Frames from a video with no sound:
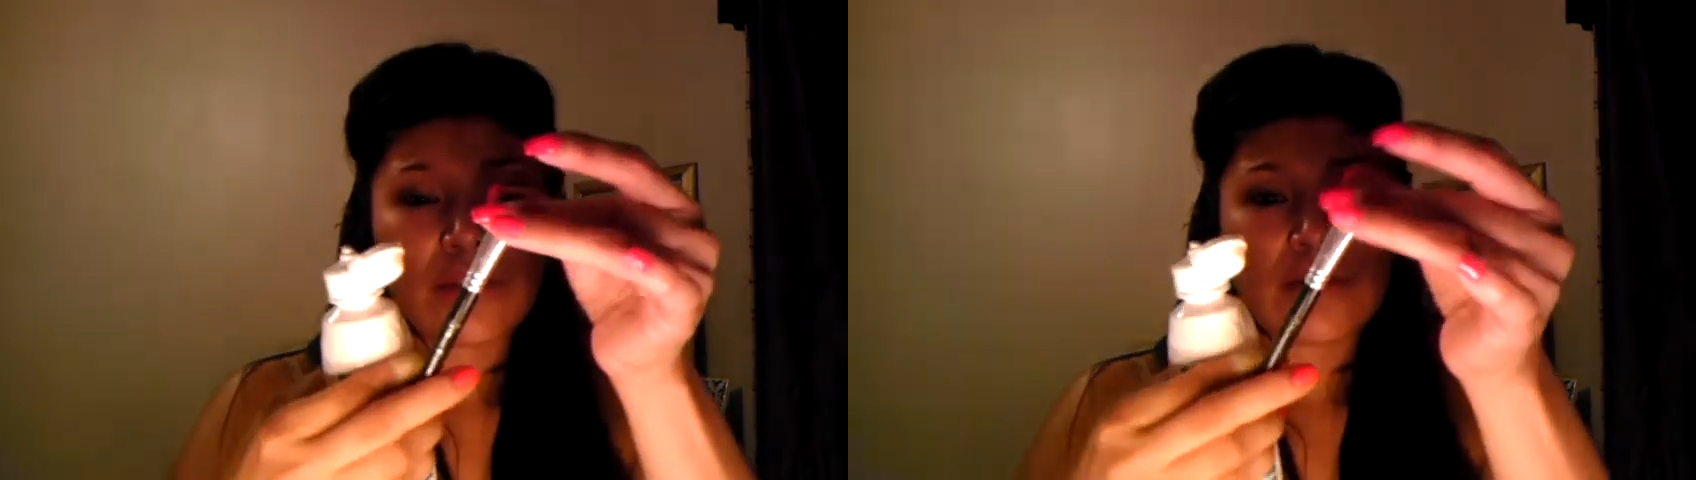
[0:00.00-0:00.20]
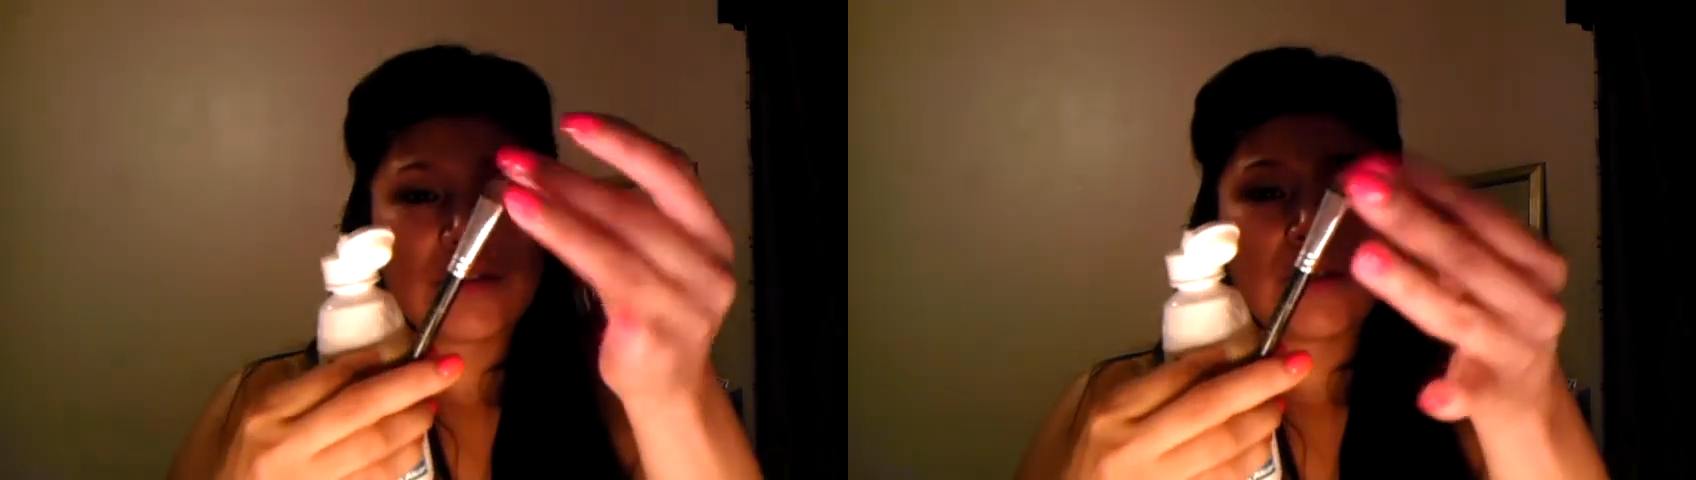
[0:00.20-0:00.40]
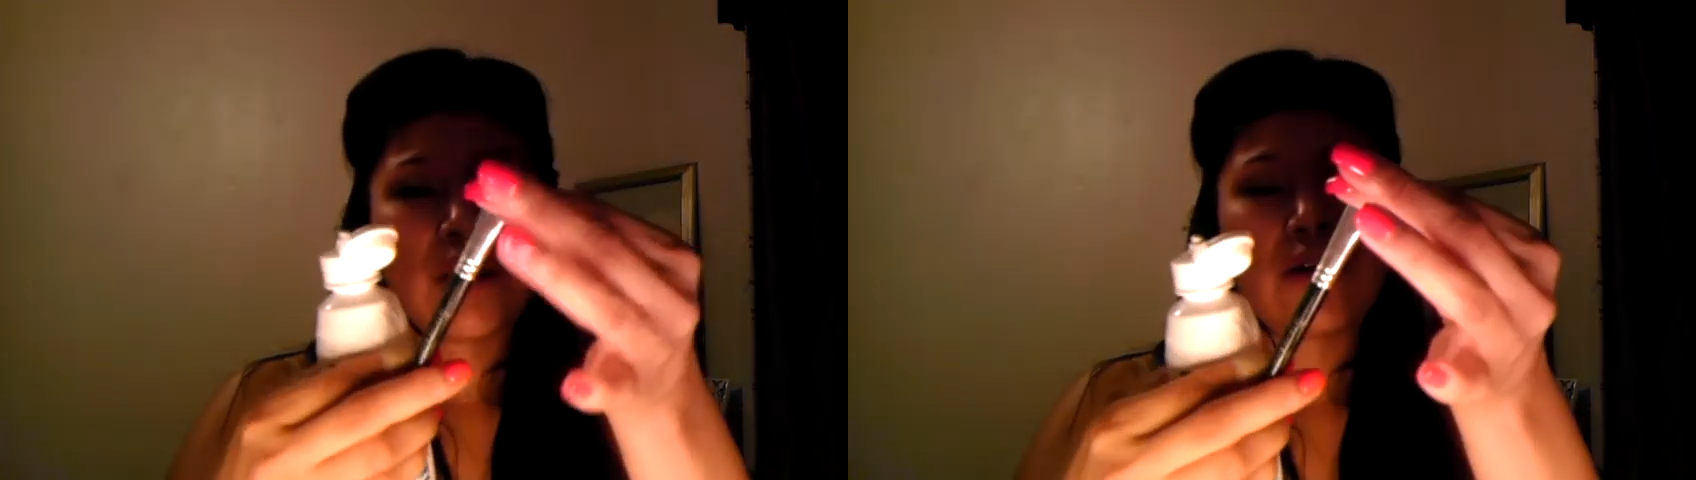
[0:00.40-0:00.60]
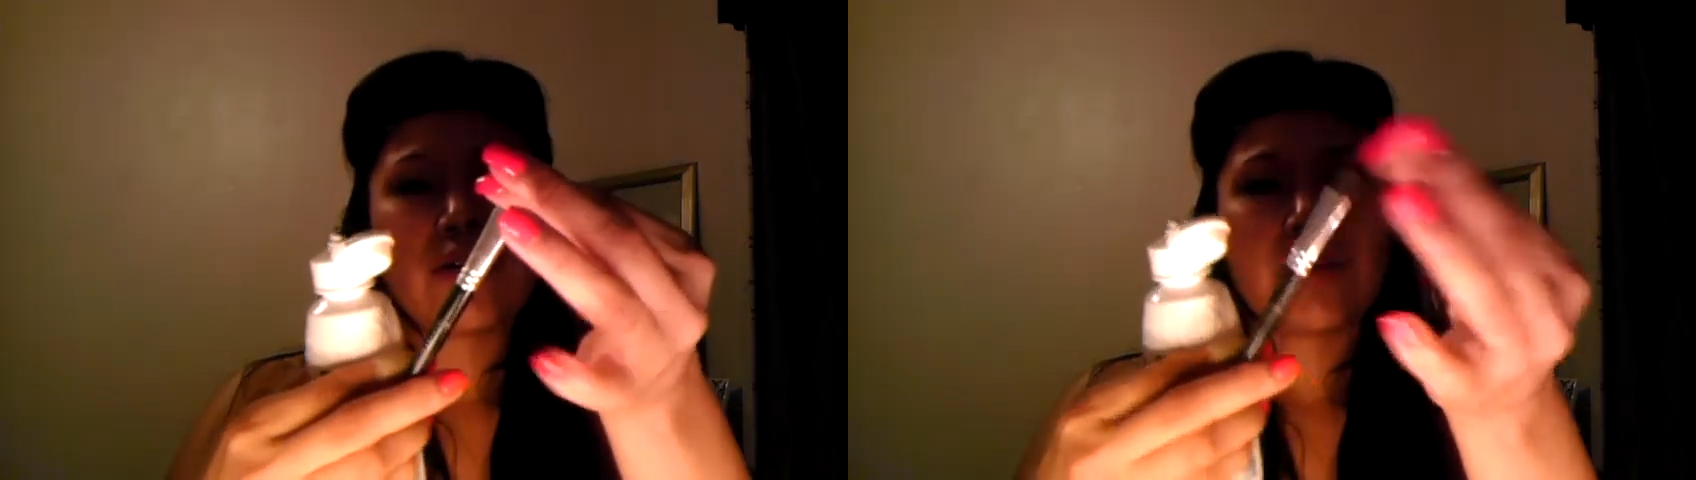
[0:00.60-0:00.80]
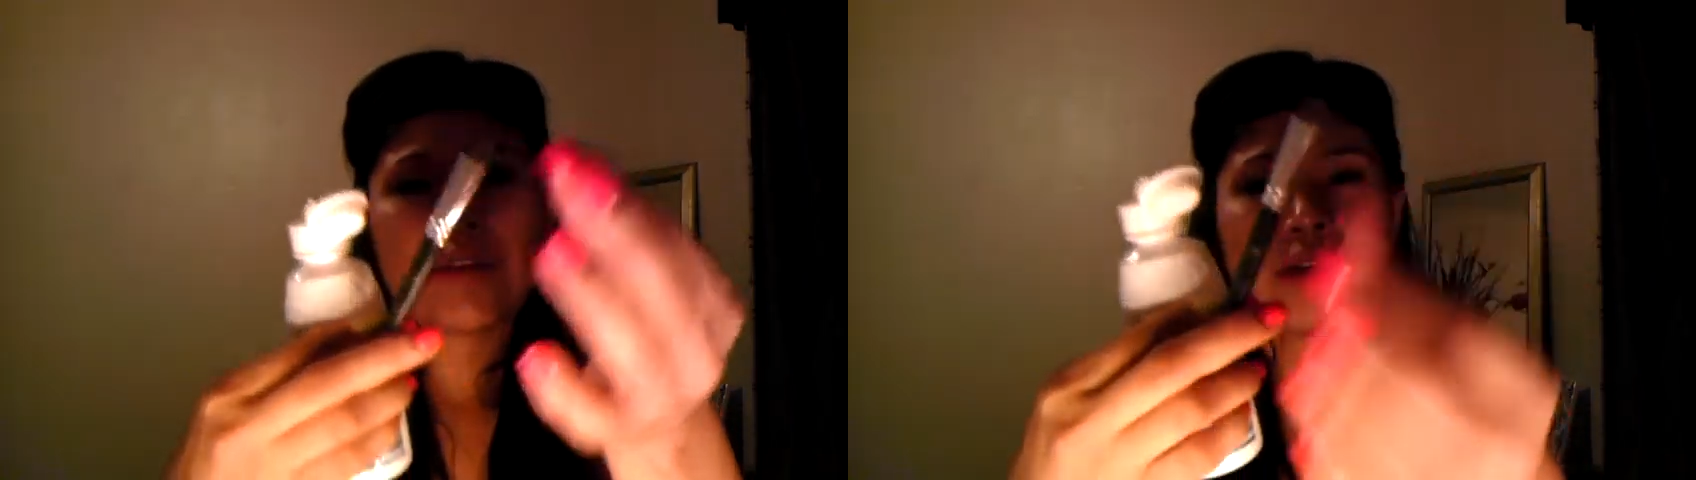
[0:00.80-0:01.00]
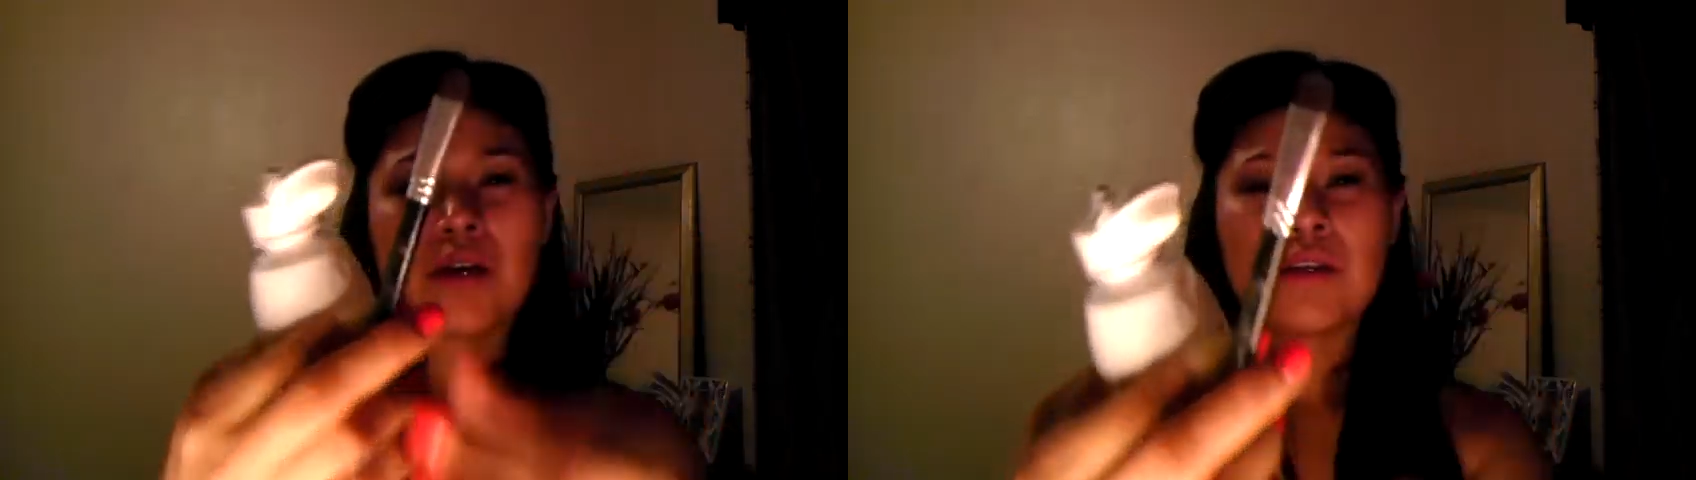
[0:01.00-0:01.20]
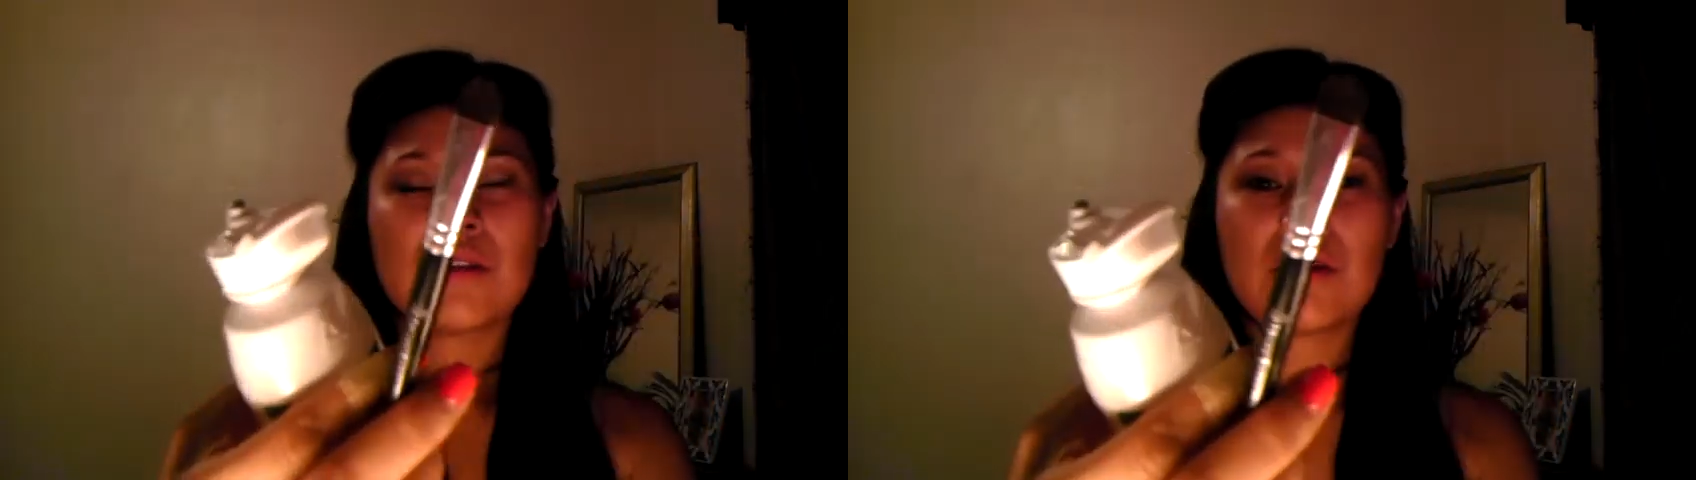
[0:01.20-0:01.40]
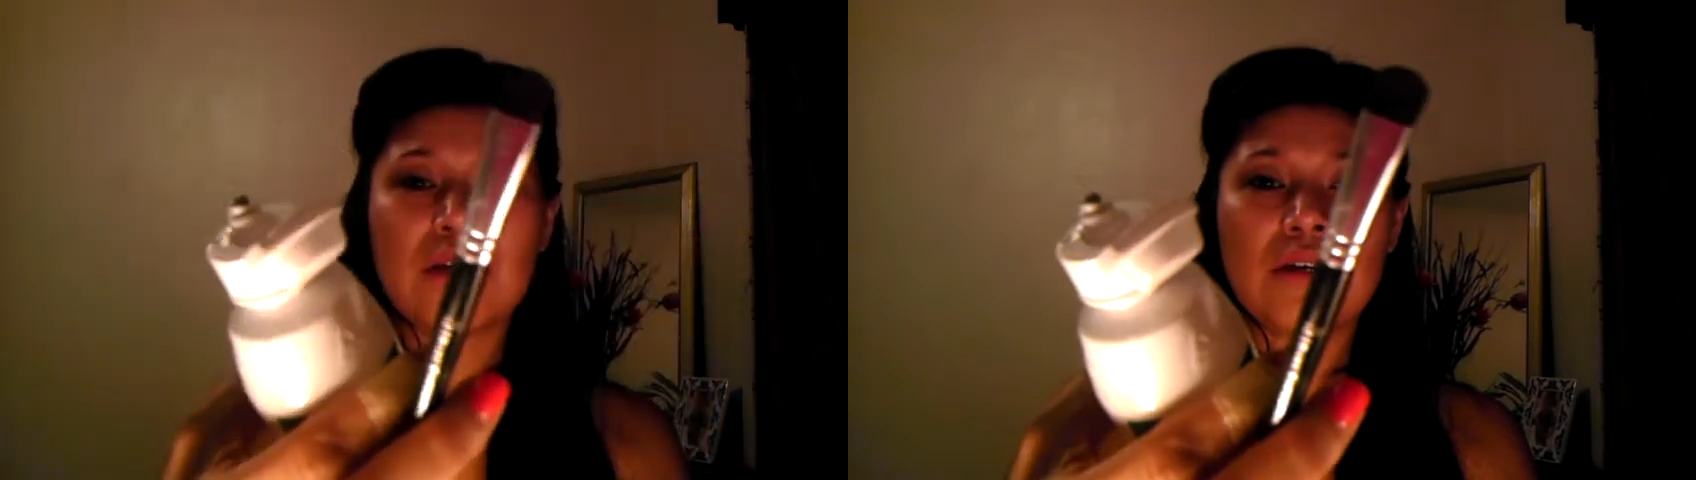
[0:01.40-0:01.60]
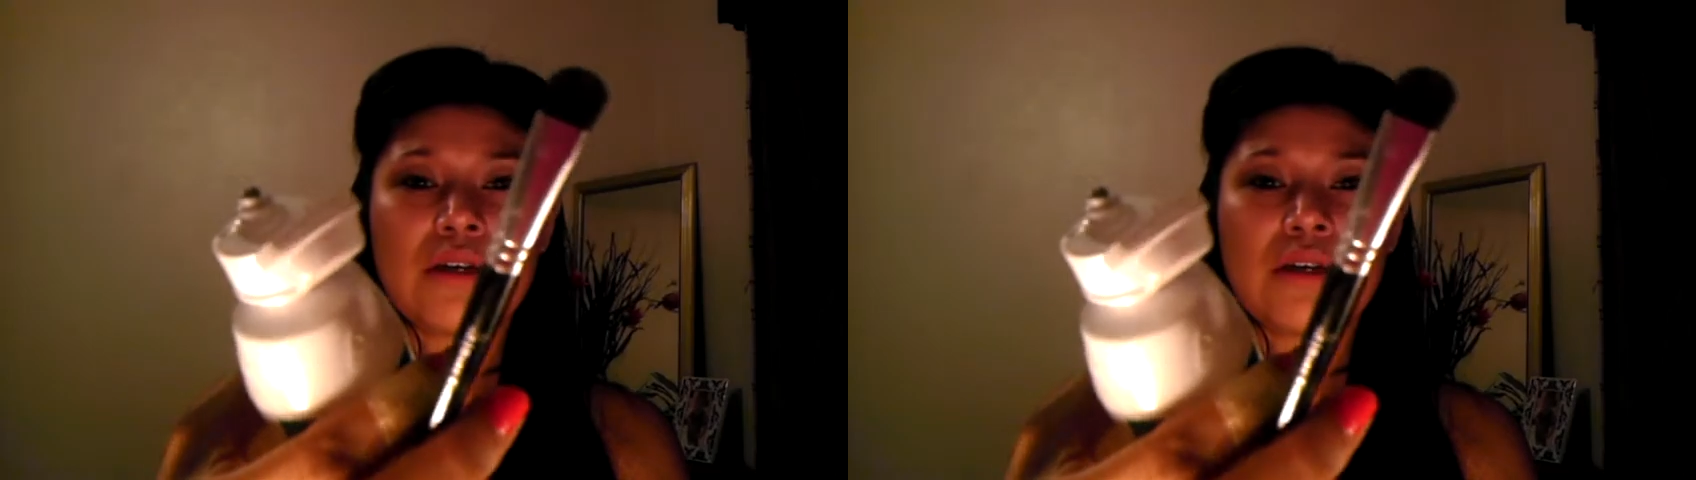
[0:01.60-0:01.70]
See how it kind of like,